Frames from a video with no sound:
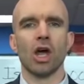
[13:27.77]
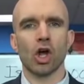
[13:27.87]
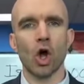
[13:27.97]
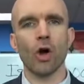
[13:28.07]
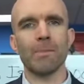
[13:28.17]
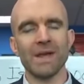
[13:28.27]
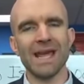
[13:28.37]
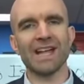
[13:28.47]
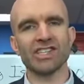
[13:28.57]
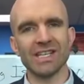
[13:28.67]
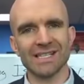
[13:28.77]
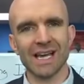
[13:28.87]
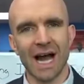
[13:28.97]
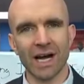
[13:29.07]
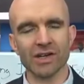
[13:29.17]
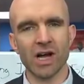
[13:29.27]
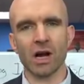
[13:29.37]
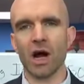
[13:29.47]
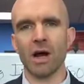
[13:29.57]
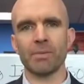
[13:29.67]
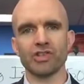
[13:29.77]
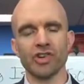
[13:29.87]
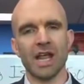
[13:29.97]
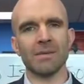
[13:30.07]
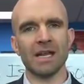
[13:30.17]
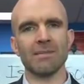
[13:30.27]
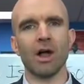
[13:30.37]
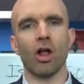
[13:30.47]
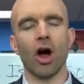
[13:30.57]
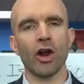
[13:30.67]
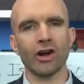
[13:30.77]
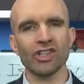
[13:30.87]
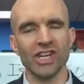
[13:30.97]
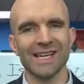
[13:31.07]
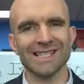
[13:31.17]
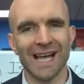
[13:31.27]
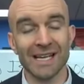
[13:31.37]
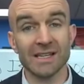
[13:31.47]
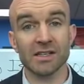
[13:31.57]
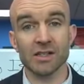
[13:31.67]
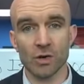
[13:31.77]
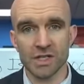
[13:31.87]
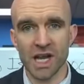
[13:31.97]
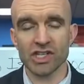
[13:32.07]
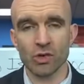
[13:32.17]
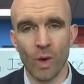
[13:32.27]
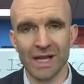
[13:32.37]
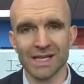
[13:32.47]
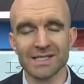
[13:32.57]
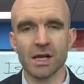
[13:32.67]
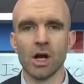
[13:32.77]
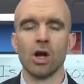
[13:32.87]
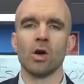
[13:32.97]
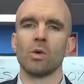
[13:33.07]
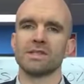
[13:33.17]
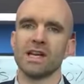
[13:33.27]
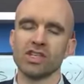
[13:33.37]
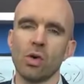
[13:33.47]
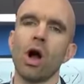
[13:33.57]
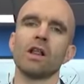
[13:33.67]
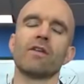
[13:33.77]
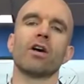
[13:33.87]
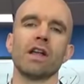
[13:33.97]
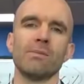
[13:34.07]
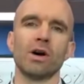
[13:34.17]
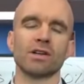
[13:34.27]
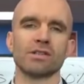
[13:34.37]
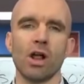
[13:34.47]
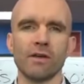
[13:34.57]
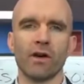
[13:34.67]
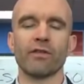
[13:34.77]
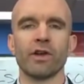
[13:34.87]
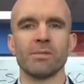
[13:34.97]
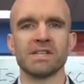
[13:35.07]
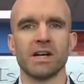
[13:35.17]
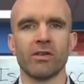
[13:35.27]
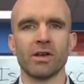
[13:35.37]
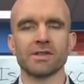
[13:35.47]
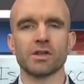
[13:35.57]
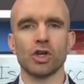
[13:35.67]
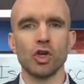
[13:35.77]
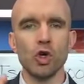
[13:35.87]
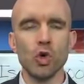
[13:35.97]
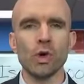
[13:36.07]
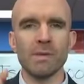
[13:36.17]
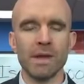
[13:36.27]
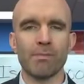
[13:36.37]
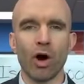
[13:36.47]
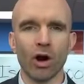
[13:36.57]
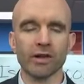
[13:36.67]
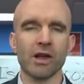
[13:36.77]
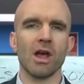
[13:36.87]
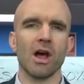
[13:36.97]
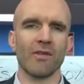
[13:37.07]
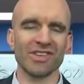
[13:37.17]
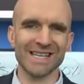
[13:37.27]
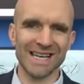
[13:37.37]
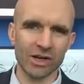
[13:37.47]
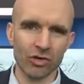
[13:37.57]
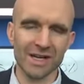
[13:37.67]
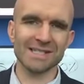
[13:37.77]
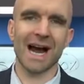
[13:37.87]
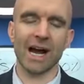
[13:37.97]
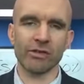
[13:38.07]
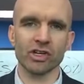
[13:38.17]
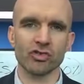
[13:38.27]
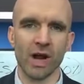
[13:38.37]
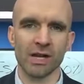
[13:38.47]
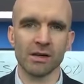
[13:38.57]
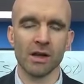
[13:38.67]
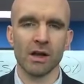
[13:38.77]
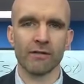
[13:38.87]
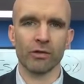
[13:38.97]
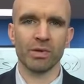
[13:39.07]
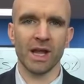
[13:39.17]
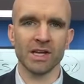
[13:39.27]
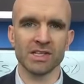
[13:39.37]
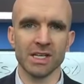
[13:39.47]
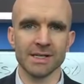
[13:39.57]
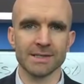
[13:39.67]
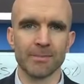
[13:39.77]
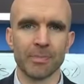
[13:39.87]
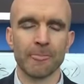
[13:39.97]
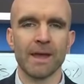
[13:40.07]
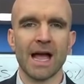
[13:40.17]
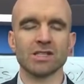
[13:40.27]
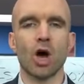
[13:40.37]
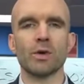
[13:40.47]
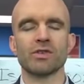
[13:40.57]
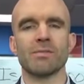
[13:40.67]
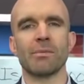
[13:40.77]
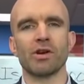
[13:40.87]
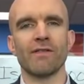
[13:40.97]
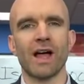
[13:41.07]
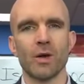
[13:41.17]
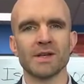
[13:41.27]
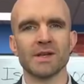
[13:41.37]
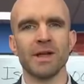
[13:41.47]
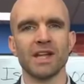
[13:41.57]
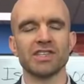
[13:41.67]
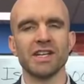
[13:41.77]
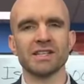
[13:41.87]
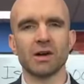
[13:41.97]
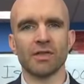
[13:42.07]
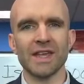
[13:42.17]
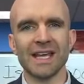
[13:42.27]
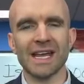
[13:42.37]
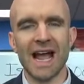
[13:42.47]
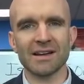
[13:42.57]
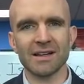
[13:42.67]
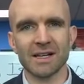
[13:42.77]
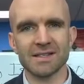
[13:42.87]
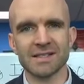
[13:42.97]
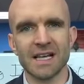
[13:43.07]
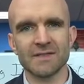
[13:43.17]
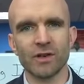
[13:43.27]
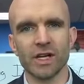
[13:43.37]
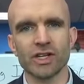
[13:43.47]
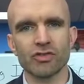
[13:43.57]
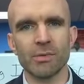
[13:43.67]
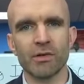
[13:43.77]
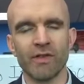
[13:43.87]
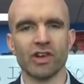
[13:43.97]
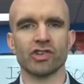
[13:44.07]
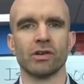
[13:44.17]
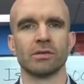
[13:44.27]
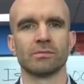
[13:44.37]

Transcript: Go to phdsgethired.com, put your name and email on our Cheeky Scientist Association waitlist. We'll send you all of our ebooks, all of our free materials, so you can be part of this increased hiring trend for PhDs. As always, remember your value as a PhD and start thinking and acting like a successful industry professional.